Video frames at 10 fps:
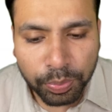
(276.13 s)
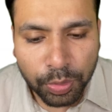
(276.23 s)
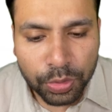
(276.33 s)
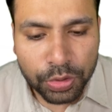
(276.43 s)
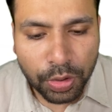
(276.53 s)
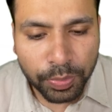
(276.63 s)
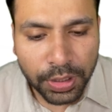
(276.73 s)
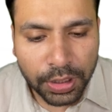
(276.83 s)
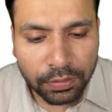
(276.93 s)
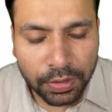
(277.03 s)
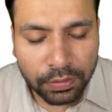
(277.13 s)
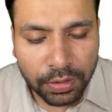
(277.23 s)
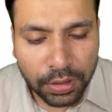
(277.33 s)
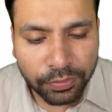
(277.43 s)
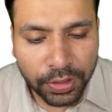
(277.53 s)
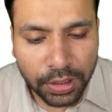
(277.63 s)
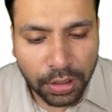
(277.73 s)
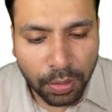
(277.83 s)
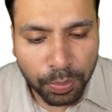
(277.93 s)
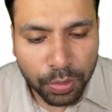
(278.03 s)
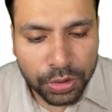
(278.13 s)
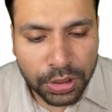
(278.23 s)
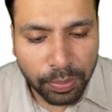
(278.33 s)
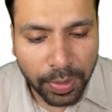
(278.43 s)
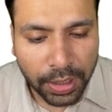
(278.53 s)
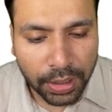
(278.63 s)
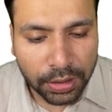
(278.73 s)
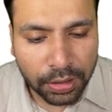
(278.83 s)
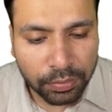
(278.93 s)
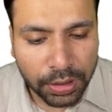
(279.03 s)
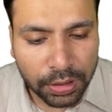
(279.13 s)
post-operative liver failure or post-hepatectomy